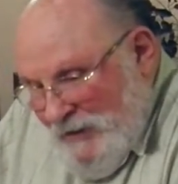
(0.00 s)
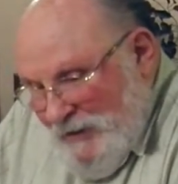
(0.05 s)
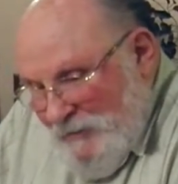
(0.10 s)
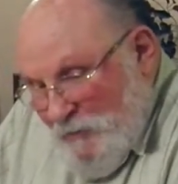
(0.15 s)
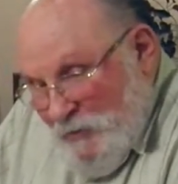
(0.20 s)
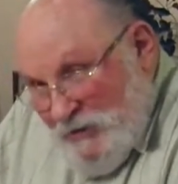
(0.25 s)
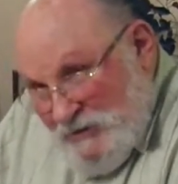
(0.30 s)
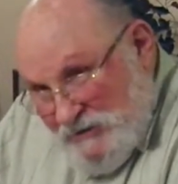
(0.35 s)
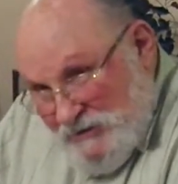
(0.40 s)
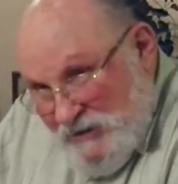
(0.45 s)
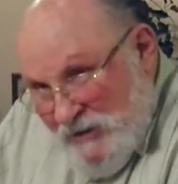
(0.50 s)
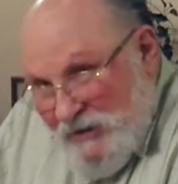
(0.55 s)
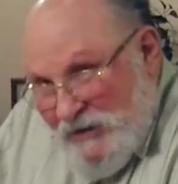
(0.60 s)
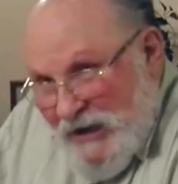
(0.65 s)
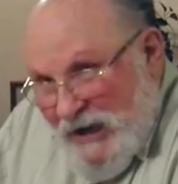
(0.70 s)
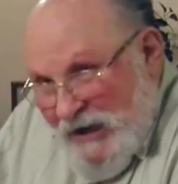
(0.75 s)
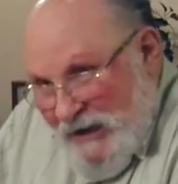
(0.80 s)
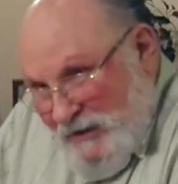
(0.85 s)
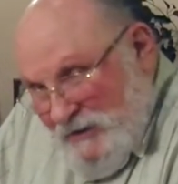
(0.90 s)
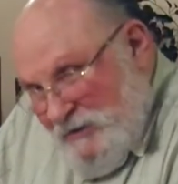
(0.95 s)
was the
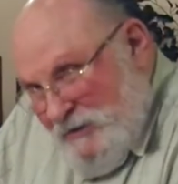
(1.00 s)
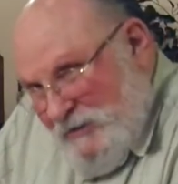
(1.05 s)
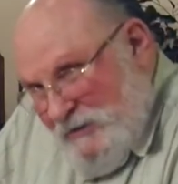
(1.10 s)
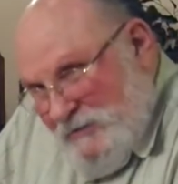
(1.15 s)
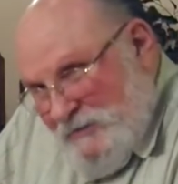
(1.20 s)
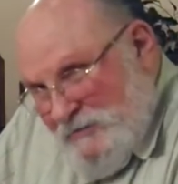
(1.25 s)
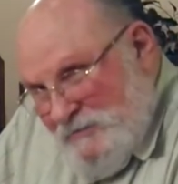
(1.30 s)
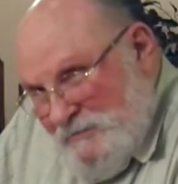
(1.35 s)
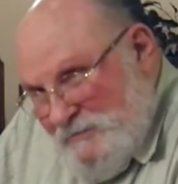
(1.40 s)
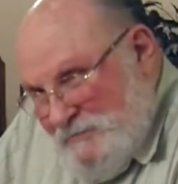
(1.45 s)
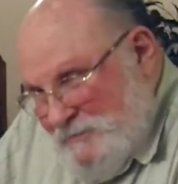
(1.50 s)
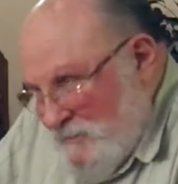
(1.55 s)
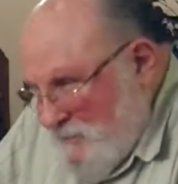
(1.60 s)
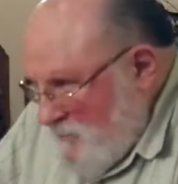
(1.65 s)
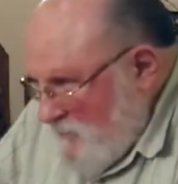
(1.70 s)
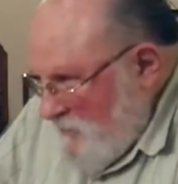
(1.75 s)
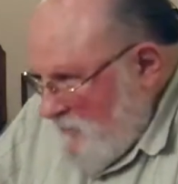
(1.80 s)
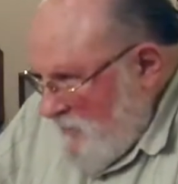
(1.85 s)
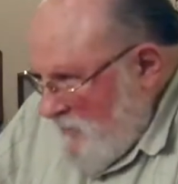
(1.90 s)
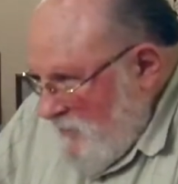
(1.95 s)
light
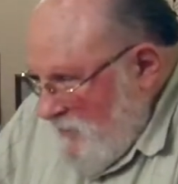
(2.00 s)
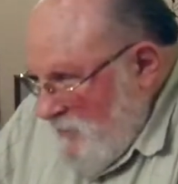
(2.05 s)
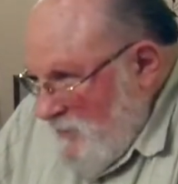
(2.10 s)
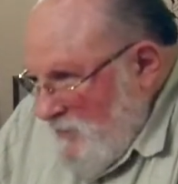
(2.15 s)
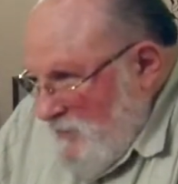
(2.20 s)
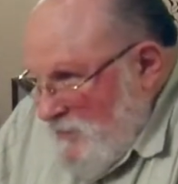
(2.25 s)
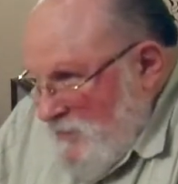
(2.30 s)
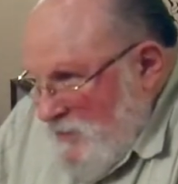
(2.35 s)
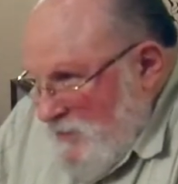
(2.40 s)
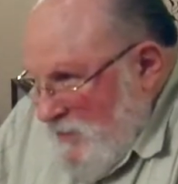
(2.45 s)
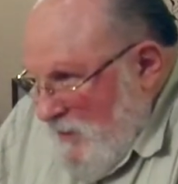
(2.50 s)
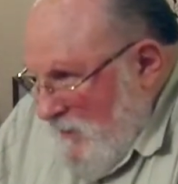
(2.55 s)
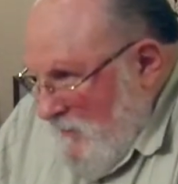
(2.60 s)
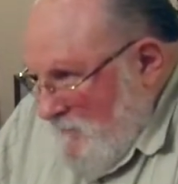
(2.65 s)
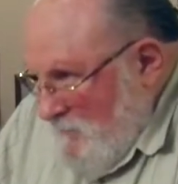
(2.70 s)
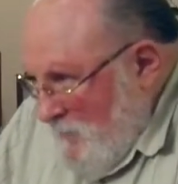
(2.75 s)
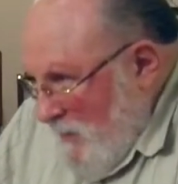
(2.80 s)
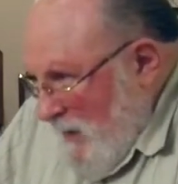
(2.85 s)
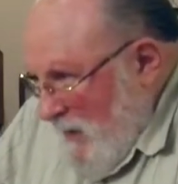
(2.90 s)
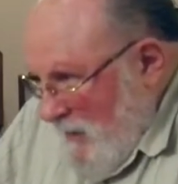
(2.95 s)
yeah.
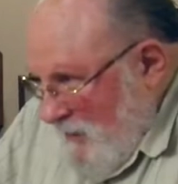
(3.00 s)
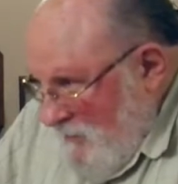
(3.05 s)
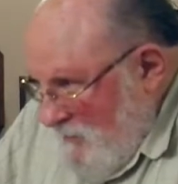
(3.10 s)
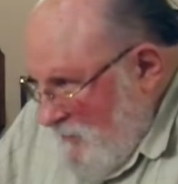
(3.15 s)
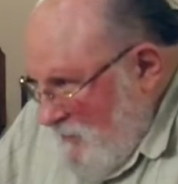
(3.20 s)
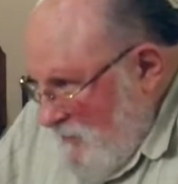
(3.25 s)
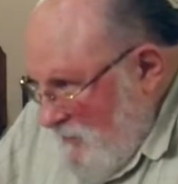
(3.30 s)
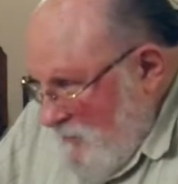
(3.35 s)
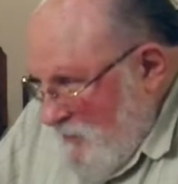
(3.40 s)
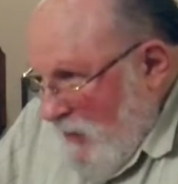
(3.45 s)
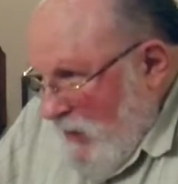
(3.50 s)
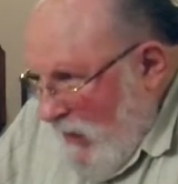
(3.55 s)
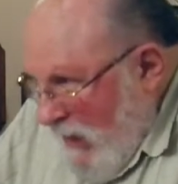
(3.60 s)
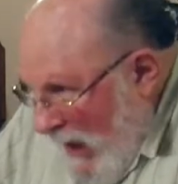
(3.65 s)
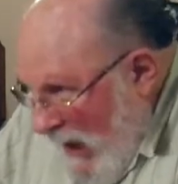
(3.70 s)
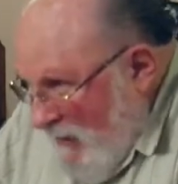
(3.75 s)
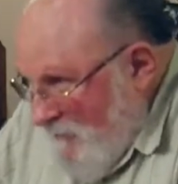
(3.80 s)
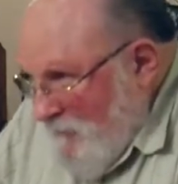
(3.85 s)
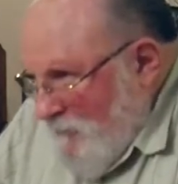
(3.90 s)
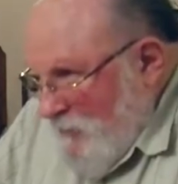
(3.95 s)
of men. Uh-huh. The
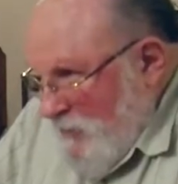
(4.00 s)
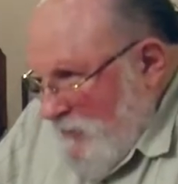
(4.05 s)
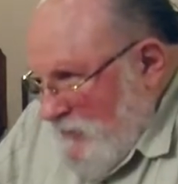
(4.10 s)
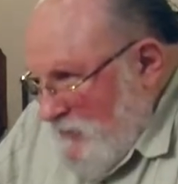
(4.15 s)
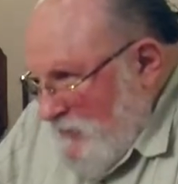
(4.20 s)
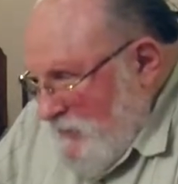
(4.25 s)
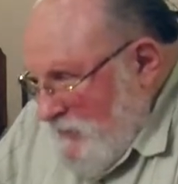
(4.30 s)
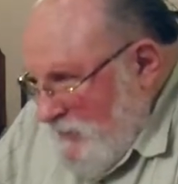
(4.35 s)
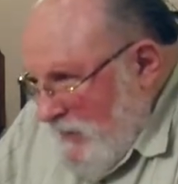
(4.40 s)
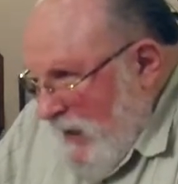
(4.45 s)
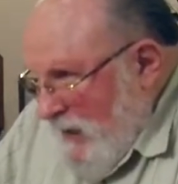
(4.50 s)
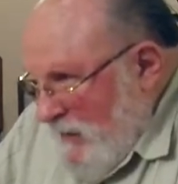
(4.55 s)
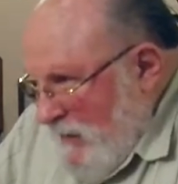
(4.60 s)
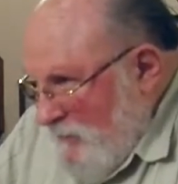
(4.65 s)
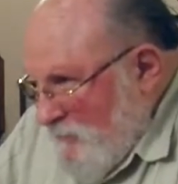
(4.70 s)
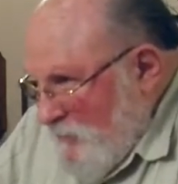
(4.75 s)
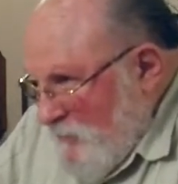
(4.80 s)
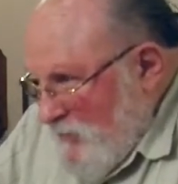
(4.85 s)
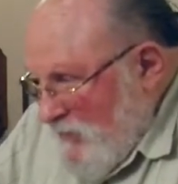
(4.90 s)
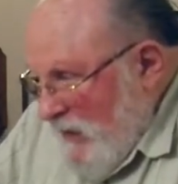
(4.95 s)
life was yeah. not
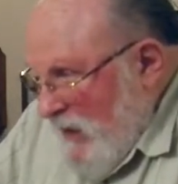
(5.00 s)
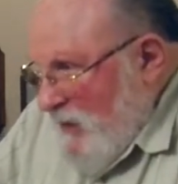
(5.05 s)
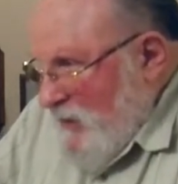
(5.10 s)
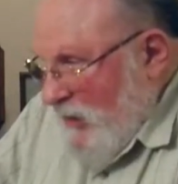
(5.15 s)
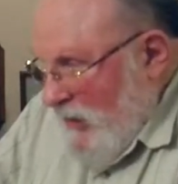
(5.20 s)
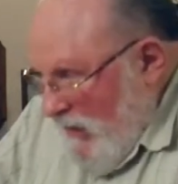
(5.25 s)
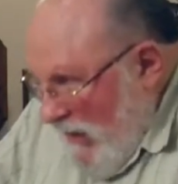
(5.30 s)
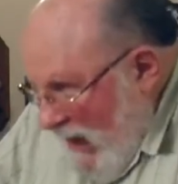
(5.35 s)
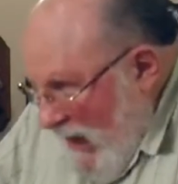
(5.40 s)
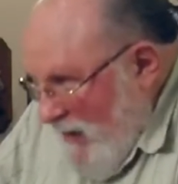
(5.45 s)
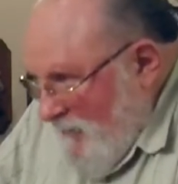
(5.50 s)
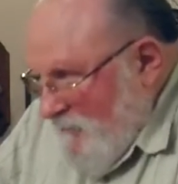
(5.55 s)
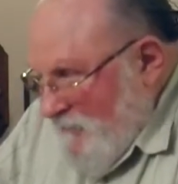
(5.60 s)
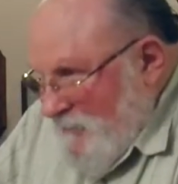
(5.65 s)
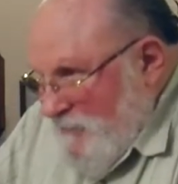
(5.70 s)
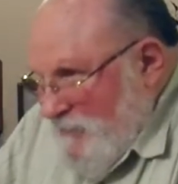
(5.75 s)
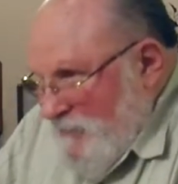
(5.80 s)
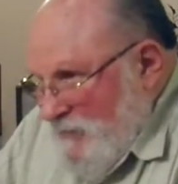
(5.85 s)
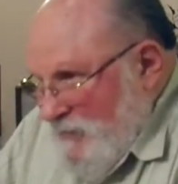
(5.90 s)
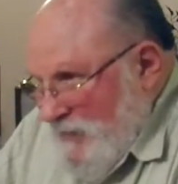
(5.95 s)
the routine. The
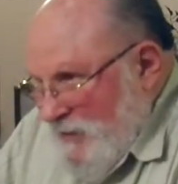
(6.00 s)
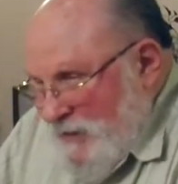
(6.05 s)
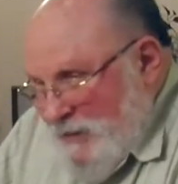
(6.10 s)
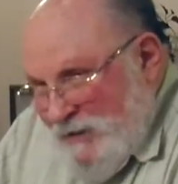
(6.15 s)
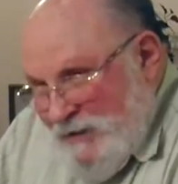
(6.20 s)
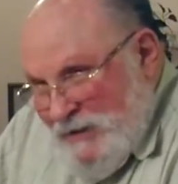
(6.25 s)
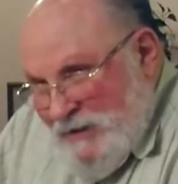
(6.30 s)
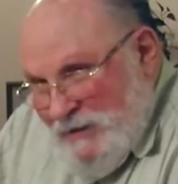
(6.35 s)
life, yeah.